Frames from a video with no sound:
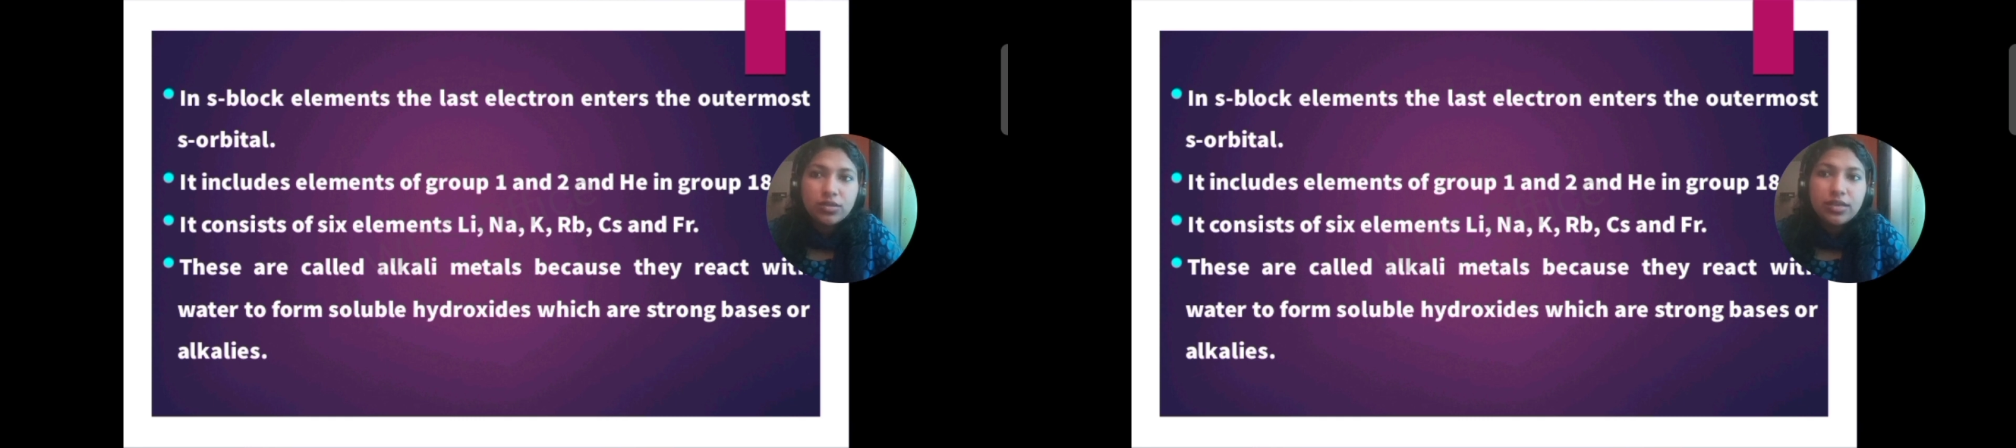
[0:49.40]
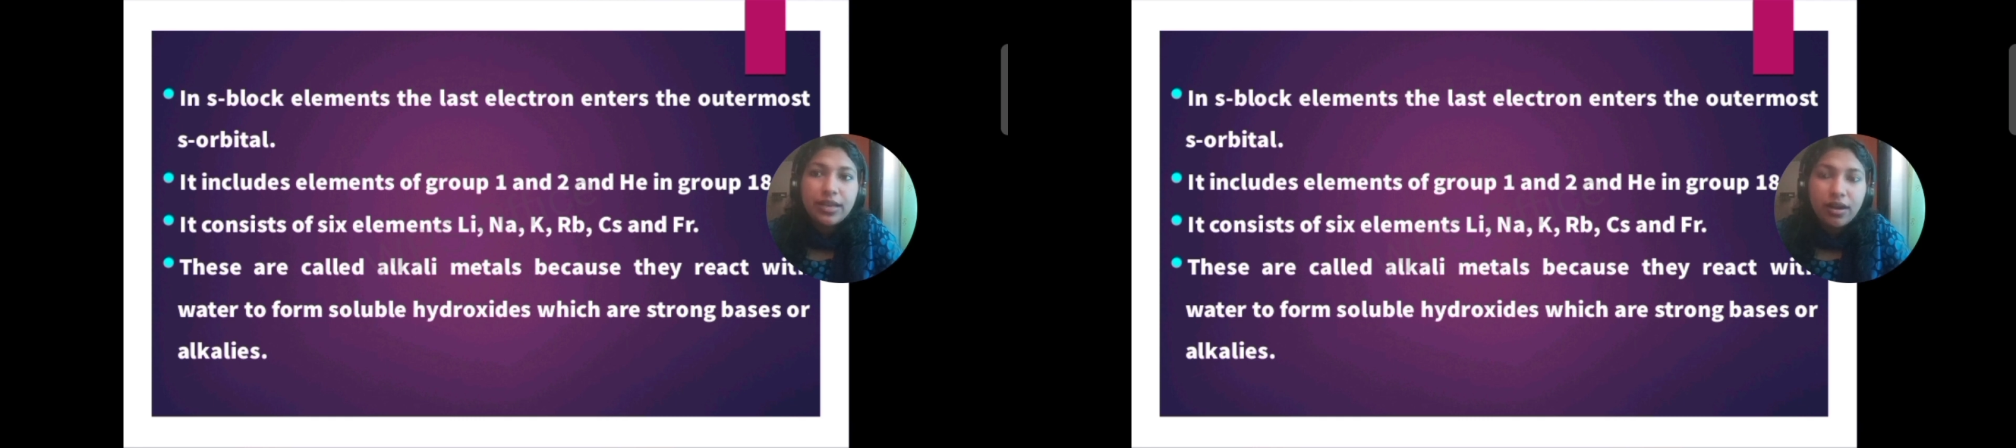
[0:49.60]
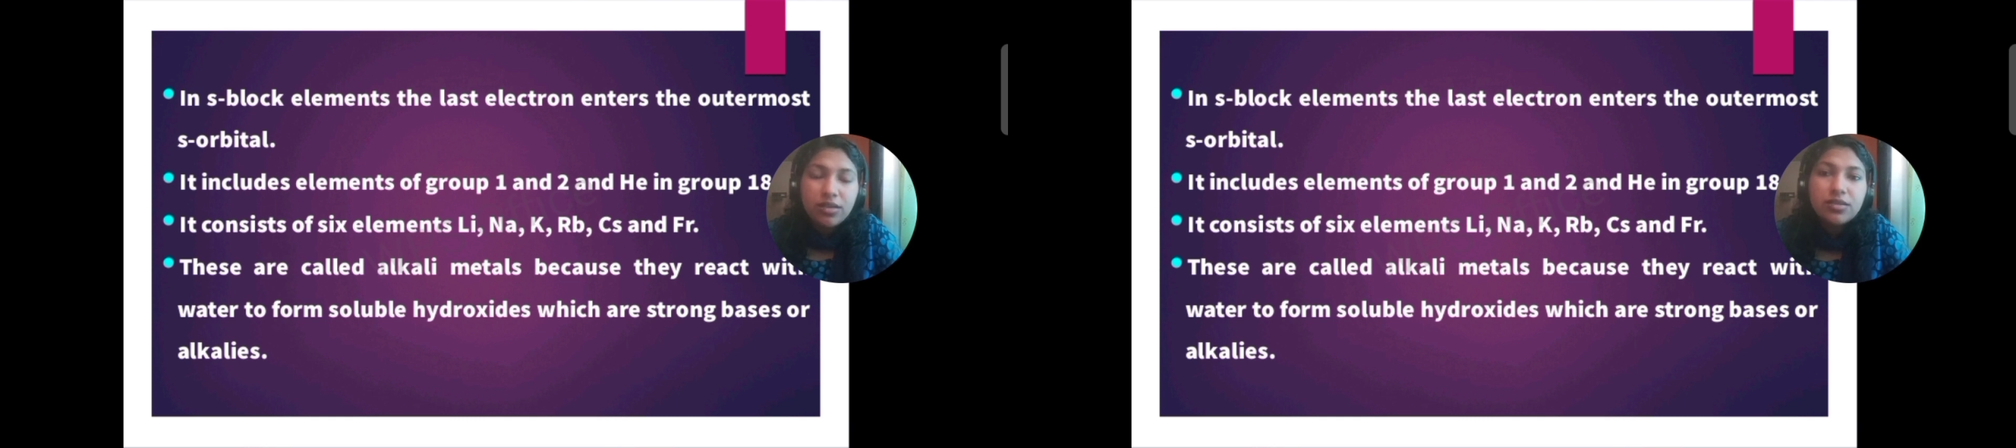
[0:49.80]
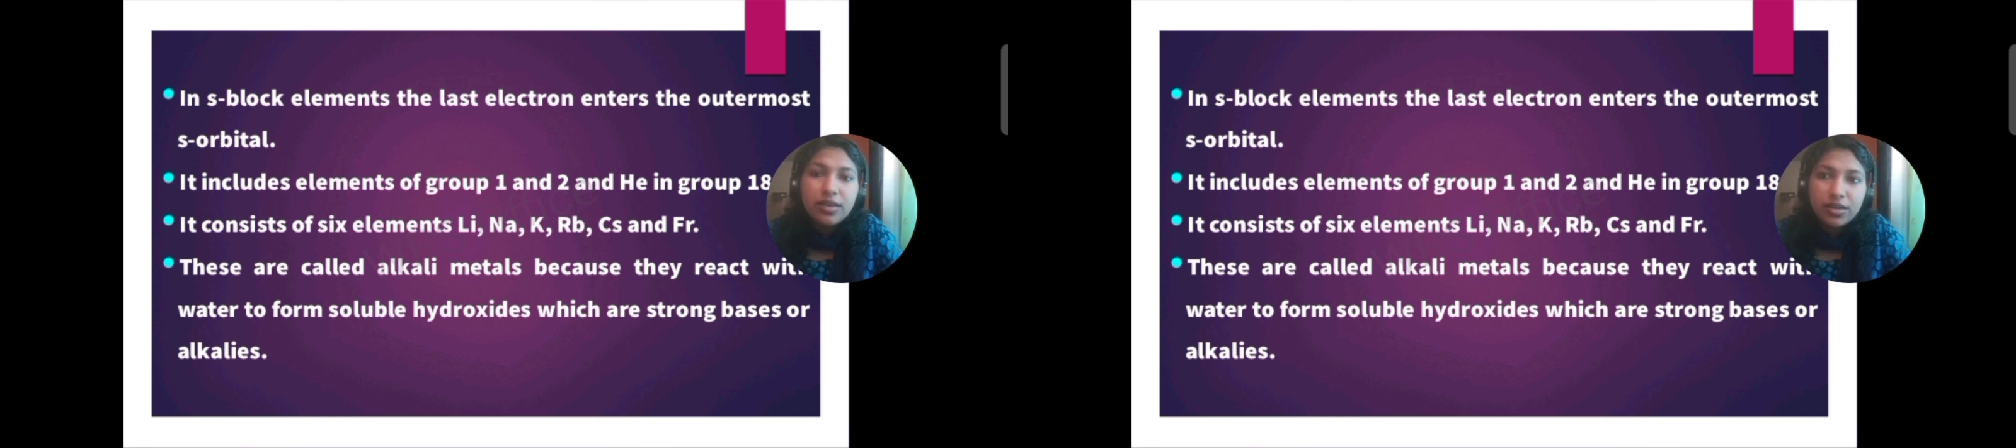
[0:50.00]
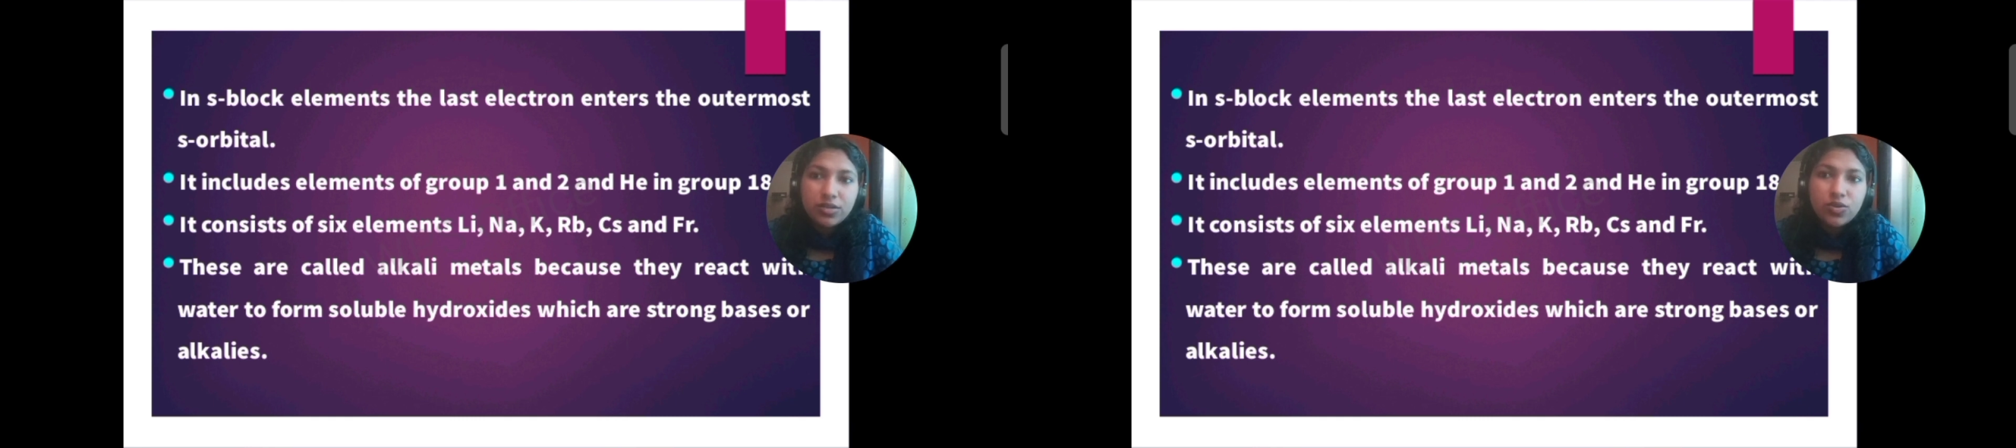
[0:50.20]
last
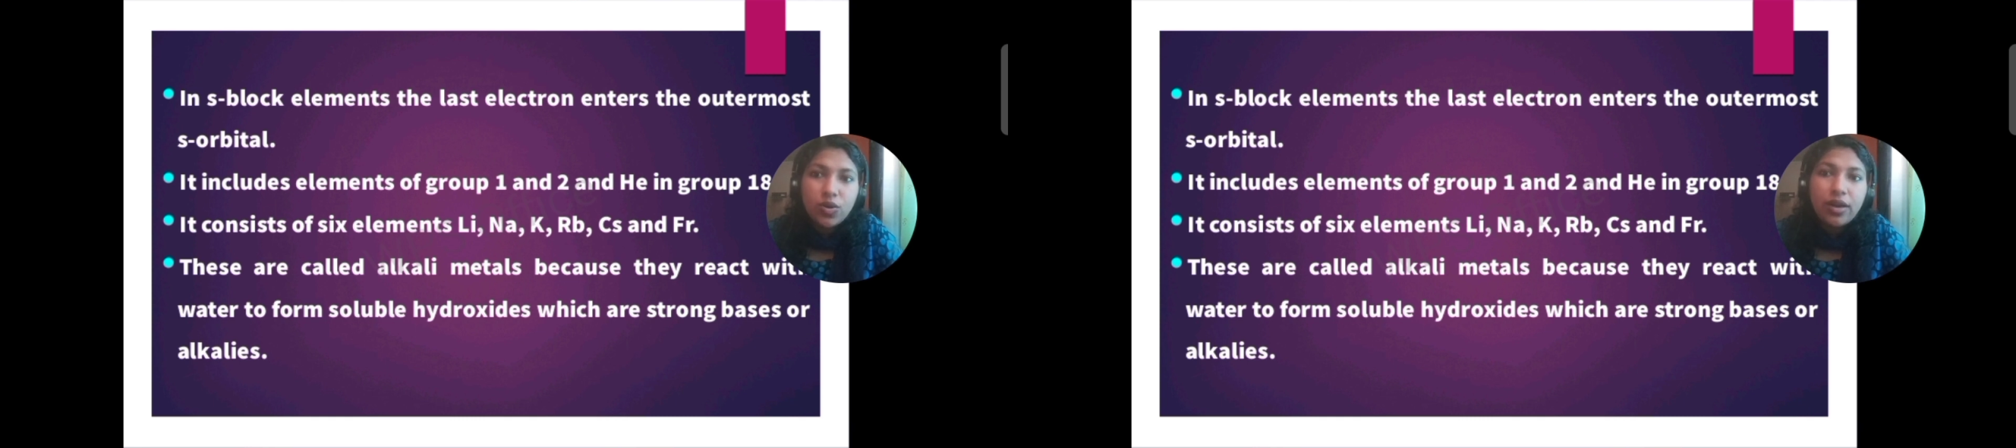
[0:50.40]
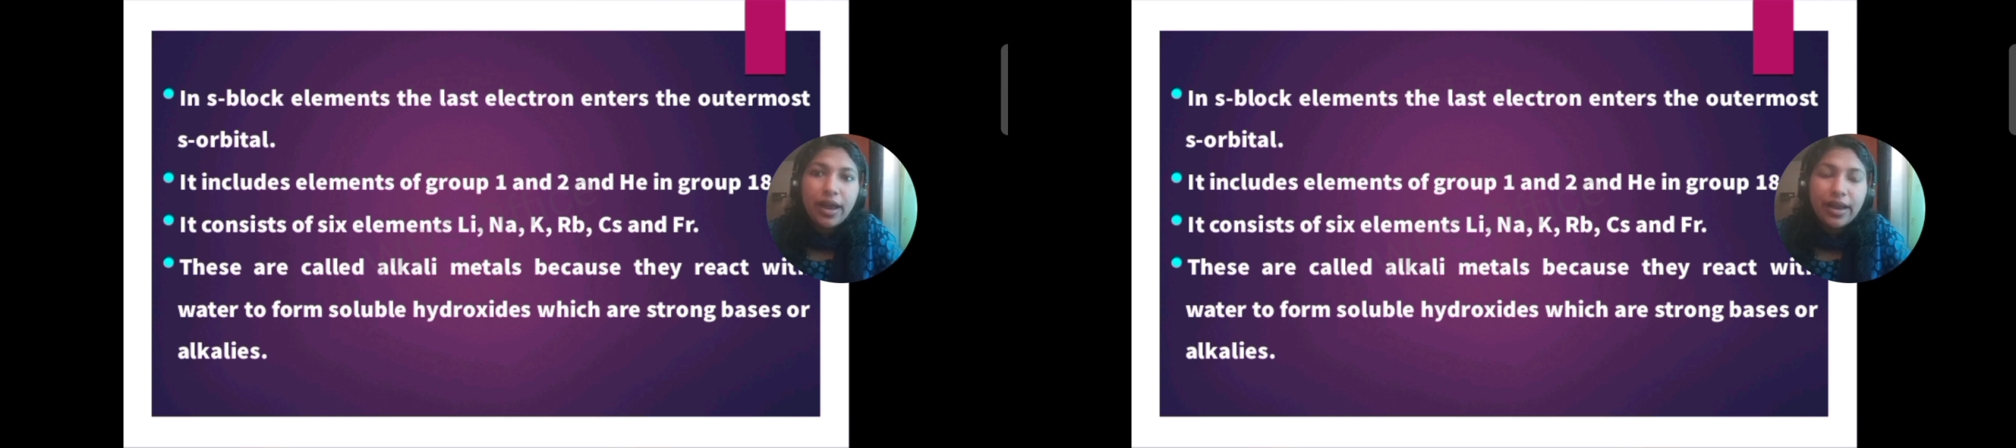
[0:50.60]
electron